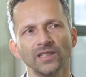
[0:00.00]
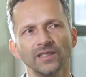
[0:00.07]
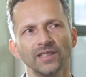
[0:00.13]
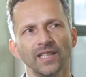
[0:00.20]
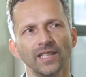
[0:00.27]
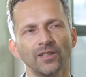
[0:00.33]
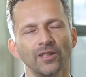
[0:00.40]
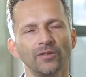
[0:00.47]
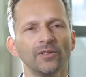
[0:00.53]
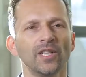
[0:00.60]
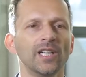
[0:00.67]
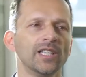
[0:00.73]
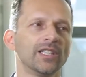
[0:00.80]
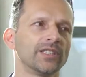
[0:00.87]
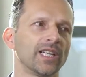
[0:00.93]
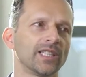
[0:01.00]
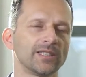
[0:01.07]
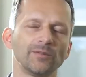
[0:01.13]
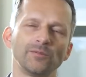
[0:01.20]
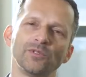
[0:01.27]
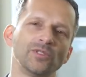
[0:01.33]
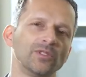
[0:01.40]
Instead of
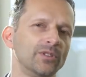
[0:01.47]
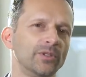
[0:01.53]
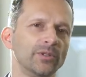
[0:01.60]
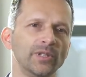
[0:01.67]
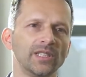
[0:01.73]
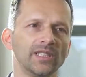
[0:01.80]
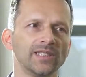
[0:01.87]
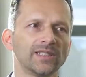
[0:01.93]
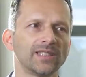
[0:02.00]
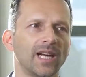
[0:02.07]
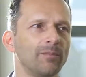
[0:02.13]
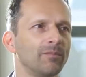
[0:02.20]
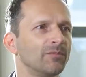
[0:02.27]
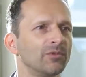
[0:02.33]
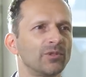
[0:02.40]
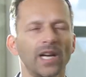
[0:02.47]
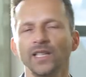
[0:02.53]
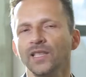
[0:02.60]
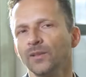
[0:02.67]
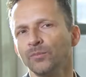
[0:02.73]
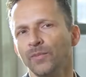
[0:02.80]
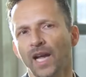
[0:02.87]
just doing some
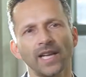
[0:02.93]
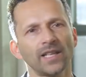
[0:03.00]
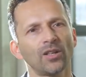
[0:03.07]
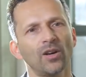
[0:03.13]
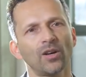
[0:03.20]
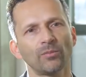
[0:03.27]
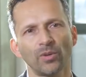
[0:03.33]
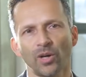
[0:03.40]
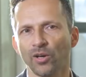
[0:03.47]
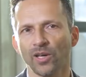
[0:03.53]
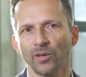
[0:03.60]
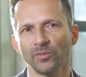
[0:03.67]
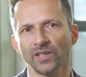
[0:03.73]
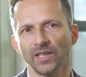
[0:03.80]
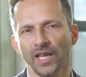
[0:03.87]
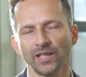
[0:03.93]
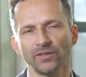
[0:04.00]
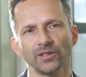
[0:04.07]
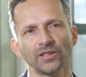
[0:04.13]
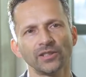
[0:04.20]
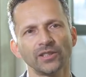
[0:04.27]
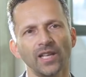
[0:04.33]
random ad hoc programming
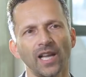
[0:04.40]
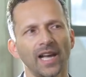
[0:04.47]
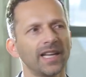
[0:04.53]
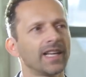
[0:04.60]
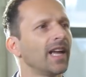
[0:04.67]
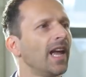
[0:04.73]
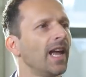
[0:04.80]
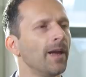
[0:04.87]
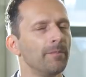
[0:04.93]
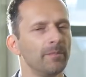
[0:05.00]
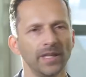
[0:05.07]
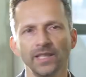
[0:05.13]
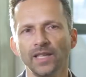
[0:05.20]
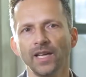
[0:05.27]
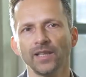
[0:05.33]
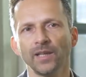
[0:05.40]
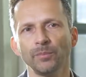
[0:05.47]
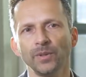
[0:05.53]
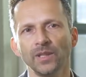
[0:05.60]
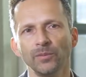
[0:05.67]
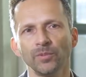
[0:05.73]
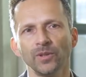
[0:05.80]
language like many other
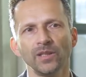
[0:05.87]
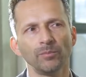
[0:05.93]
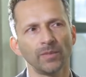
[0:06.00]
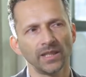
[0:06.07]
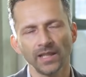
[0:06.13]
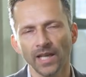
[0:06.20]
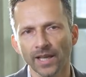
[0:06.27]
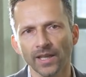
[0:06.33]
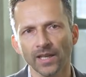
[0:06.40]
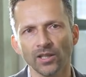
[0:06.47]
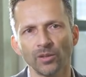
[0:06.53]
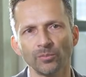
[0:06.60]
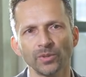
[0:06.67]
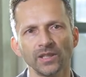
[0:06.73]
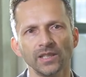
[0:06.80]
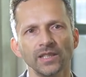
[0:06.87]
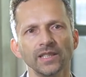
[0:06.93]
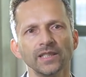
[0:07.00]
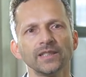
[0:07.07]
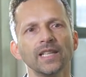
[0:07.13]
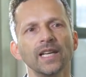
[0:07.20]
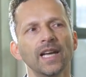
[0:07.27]
people, many other
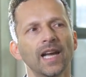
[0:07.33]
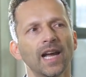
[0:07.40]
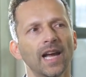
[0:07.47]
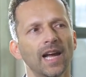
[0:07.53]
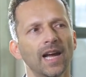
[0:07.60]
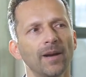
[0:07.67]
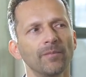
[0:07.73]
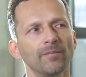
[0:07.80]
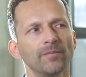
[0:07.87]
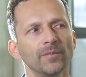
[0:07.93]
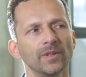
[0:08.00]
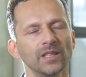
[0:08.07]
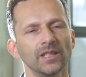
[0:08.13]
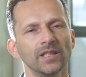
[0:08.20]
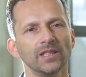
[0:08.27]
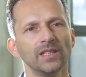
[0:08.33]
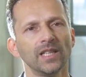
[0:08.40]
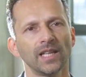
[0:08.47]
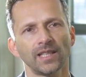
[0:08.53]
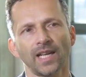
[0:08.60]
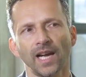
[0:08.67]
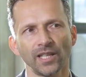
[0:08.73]
companies, um,
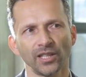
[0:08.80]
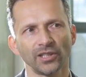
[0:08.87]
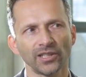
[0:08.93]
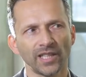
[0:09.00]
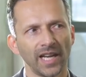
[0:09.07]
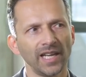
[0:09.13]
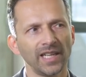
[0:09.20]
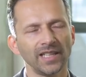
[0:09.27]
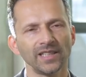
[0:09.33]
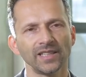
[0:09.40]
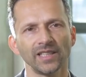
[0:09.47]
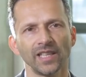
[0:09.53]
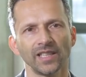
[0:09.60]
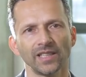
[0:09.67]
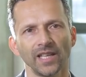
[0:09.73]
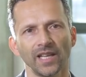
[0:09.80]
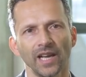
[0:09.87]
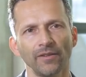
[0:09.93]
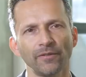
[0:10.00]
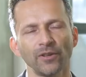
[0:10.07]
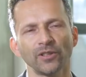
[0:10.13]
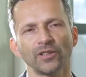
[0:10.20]
here at I H K, the, the
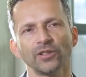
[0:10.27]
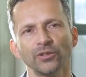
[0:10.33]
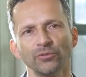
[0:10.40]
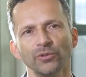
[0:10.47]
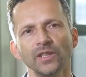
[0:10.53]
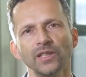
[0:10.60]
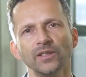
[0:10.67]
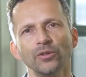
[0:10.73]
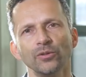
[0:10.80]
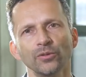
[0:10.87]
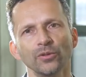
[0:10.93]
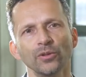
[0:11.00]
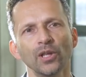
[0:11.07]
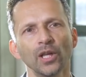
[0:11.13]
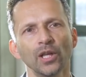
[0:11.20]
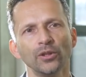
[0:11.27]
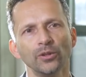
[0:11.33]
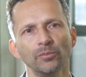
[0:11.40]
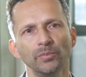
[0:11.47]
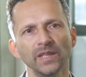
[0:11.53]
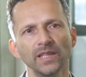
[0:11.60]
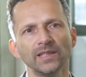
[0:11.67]
effort is really to, to
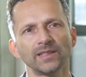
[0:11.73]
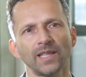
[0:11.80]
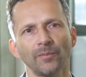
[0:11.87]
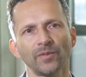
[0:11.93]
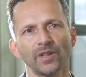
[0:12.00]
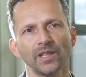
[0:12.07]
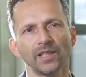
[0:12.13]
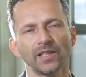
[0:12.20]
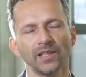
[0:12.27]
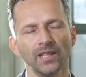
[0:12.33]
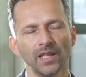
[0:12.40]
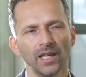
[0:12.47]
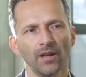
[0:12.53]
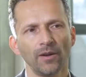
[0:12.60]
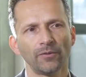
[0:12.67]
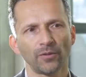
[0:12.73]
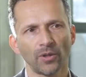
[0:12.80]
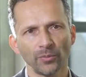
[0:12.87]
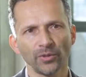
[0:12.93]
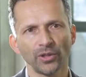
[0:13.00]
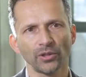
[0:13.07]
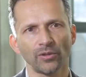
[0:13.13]
build something
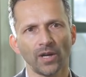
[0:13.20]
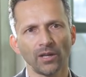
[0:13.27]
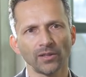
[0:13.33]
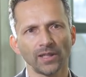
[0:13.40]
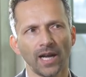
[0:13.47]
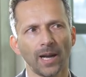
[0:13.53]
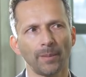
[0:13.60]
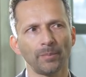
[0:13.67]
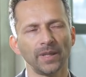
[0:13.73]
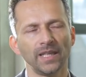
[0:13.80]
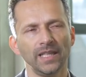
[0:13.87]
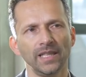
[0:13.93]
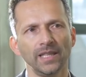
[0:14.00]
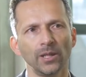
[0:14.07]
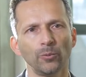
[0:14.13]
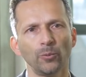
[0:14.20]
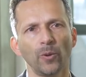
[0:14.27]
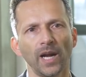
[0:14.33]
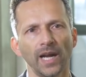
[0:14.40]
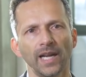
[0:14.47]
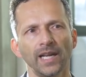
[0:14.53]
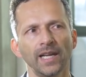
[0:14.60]
from the ground up in a
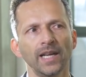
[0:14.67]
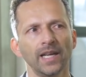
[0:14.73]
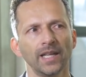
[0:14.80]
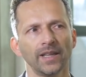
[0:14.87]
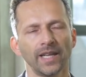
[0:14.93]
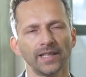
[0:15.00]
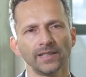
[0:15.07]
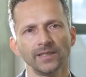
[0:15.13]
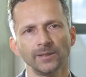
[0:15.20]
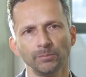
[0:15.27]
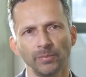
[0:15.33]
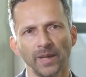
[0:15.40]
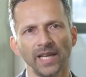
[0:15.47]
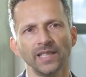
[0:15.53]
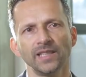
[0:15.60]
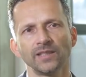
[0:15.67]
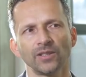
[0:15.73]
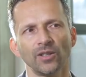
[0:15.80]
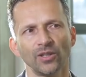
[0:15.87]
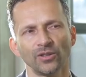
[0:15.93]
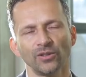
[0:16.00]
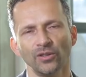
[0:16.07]
way that is based
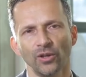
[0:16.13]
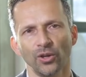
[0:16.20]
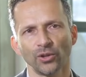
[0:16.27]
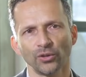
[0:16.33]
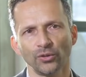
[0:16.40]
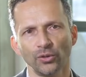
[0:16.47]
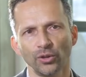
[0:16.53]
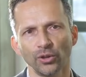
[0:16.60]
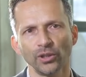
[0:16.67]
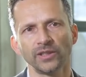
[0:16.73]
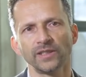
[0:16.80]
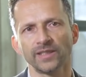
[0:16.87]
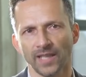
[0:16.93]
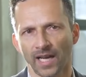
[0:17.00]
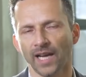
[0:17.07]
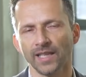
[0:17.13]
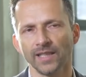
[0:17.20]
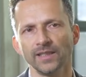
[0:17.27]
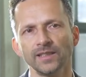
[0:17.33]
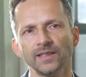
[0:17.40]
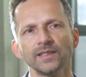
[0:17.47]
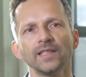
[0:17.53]
on, on good
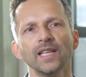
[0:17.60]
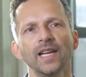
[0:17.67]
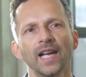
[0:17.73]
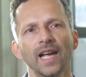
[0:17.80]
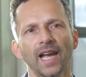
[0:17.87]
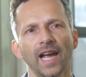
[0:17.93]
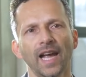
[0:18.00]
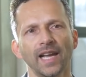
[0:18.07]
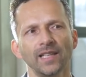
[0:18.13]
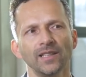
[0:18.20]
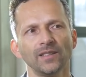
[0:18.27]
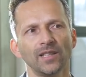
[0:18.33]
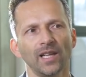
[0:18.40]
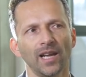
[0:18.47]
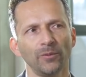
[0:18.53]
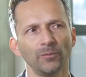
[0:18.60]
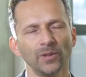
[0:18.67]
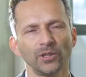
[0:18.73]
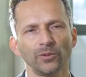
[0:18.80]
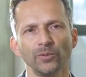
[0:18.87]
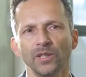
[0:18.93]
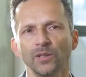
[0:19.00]
science, and uh,
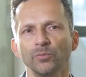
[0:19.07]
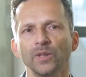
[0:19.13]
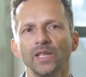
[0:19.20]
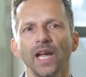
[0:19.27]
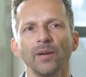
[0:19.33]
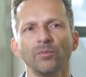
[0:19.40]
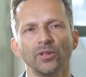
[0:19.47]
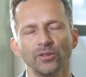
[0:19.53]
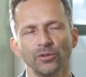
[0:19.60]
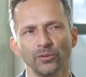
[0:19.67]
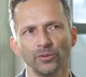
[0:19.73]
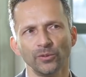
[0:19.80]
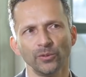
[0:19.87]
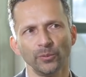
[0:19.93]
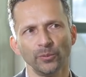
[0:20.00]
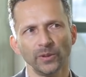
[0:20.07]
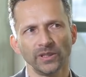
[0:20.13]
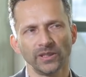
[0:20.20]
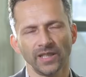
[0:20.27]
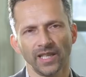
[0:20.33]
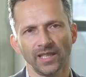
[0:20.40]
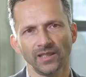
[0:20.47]
which will be able to
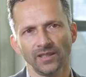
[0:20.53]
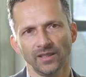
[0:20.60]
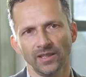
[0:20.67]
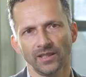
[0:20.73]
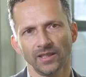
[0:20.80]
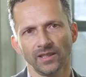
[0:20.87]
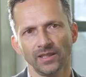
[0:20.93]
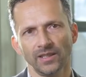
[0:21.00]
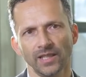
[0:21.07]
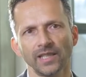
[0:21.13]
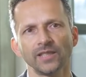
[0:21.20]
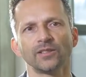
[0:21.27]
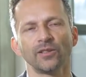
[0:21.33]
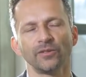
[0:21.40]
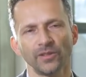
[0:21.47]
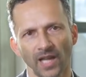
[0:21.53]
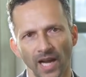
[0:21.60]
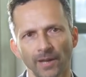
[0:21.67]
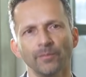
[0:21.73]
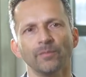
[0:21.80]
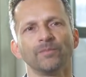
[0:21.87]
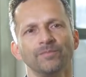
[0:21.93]
withstand the test of
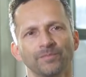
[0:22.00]
time.